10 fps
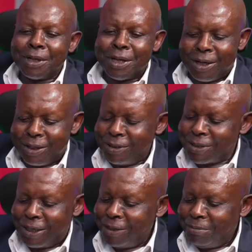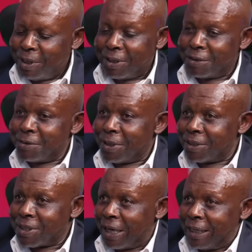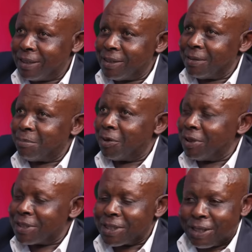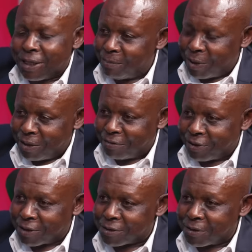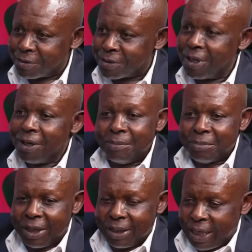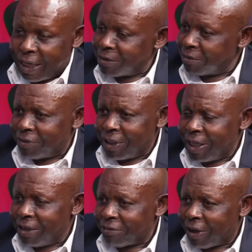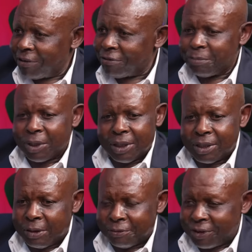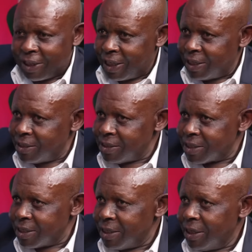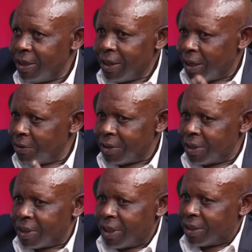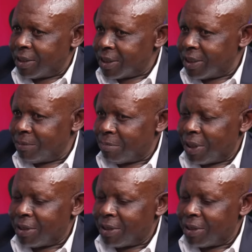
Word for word: encourage anybody to attend the political manifestos, be it that of the EFF, be it of the ANC. I would encourage anybody.